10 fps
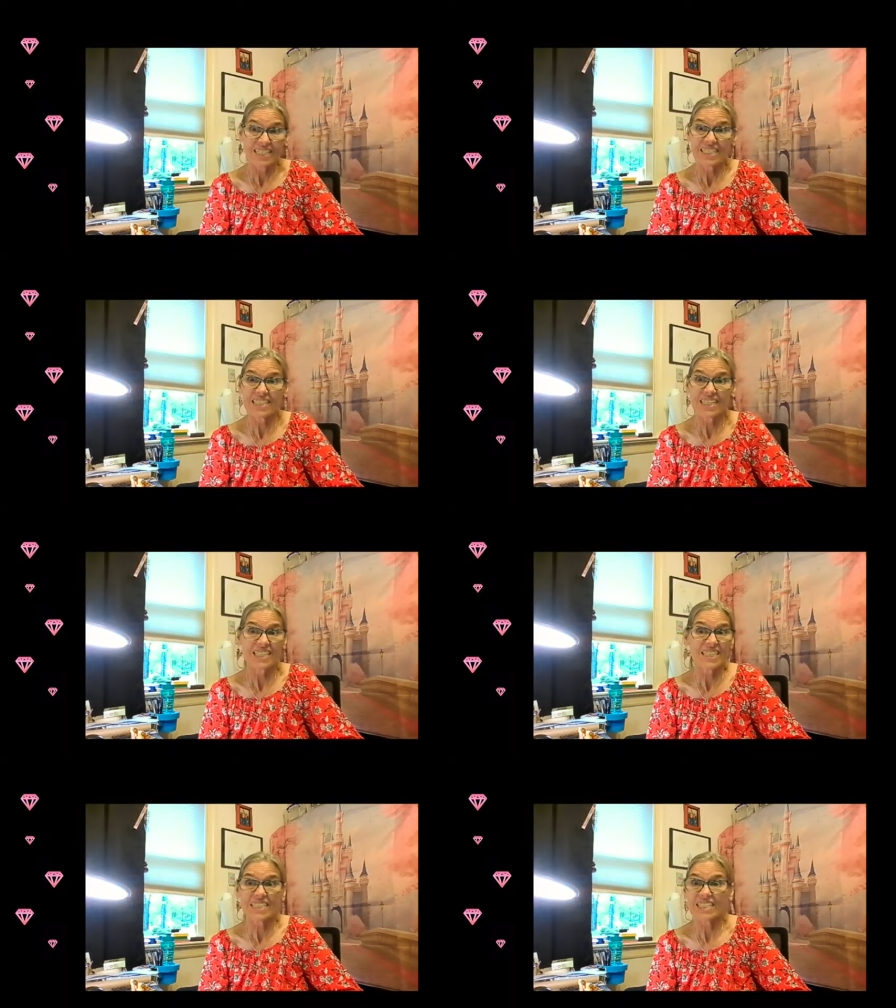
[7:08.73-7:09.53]

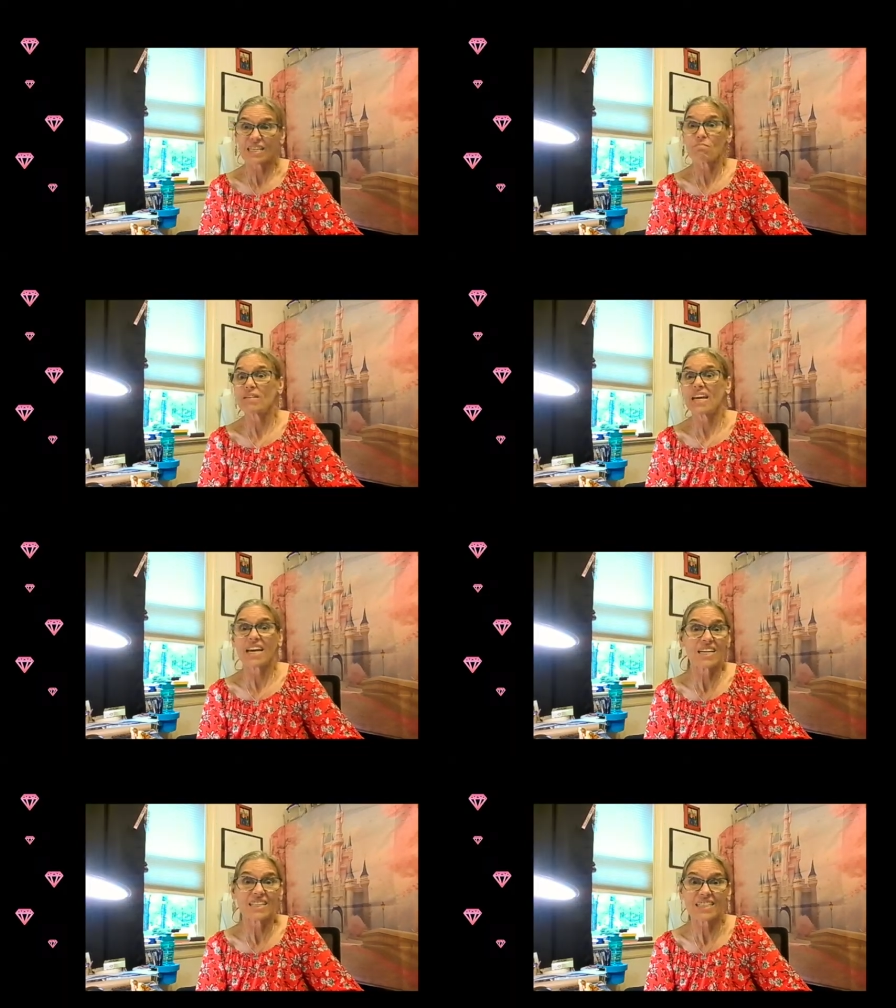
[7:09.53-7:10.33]
60 some
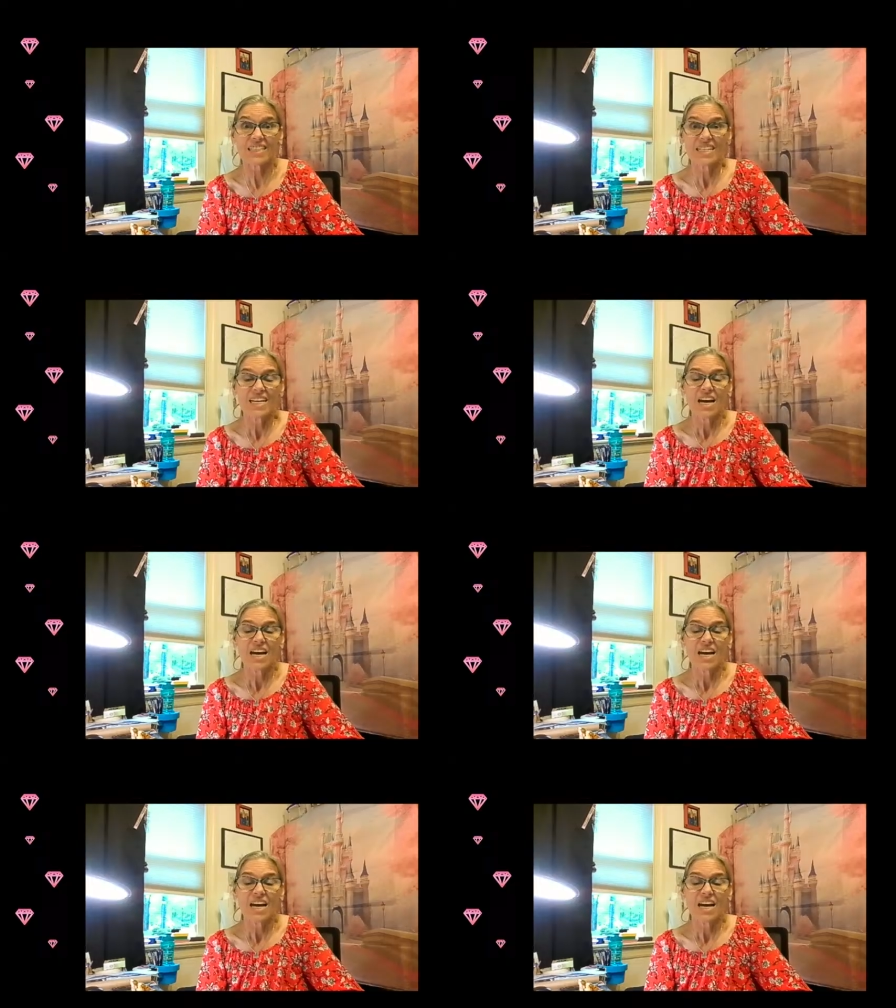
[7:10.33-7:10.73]
days